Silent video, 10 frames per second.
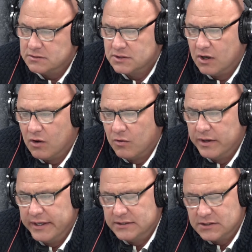So
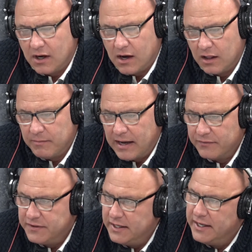it's all
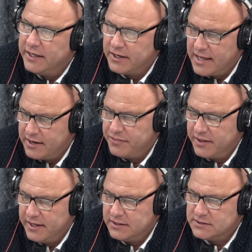about the Internet of
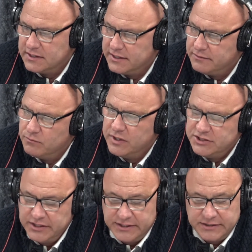Things, and
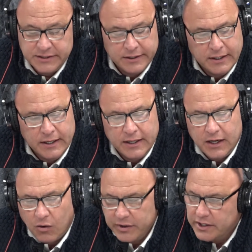which is,
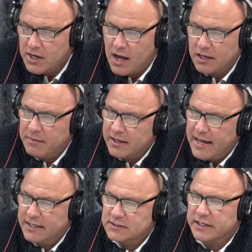when you're talking about
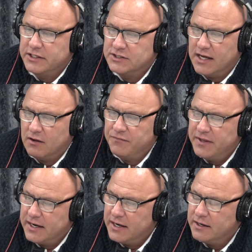guys like yourself
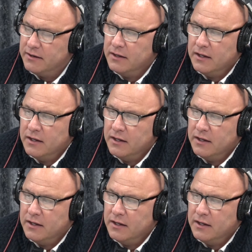that are,